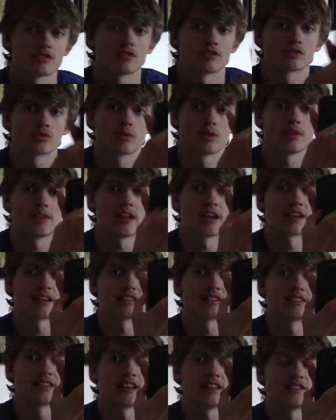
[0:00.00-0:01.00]
screen that
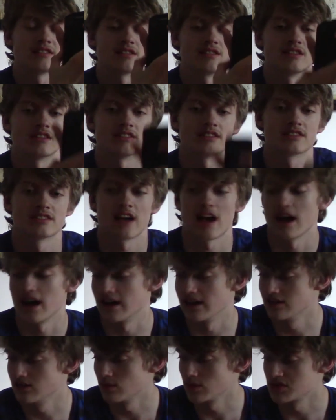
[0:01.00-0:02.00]
extends to the
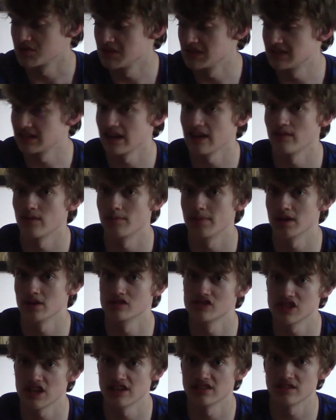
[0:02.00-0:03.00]
sides, which means they have a better
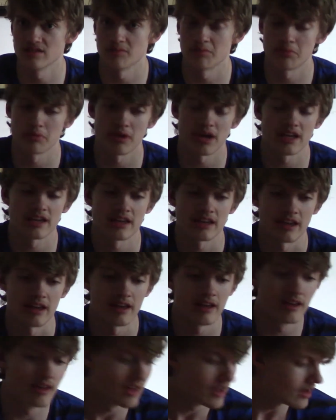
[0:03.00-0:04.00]
chance of breaking
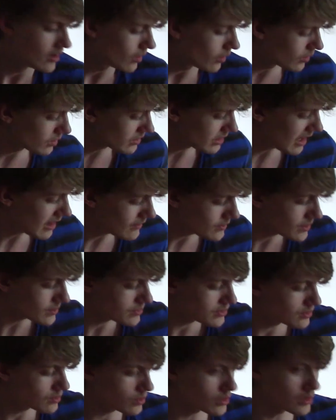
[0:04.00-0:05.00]
it, or have some
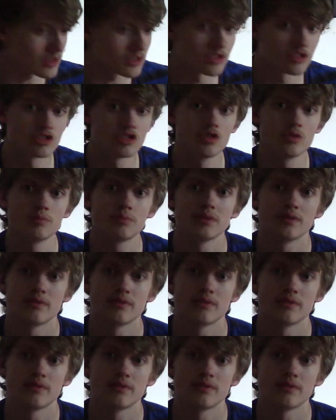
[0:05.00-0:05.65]
sort of stupid